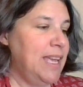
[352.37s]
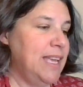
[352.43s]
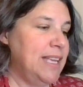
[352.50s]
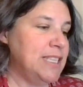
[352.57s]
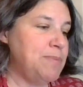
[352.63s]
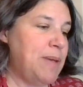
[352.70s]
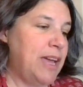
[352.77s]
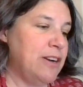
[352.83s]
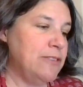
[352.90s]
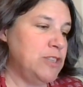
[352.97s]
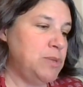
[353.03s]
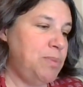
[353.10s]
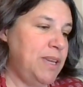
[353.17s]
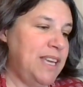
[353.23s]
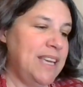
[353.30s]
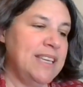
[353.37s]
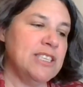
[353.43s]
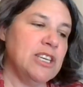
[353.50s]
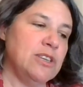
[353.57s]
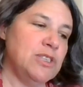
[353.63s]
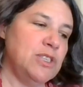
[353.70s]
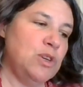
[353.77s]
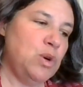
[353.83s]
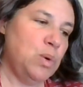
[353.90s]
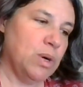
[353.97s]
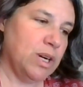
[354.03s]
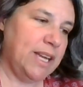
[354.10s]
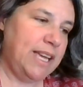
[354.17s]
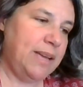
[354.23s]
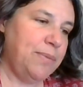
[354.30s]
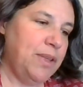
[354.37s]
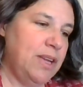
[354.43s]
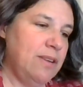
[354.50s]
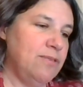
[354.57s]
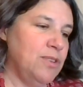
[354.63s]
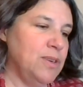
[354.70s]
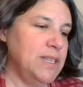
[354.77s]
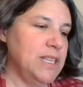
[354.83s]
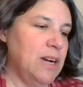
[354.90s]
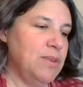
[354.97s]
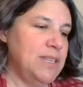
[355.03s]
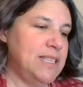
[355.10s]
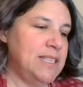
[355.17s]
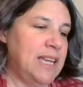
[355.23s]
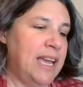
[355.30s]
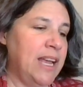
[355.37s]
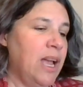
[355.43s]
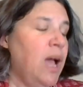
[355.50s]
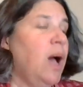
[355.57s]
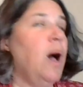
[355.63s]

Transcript: His manner of speaking is also quirky, for he's always saying,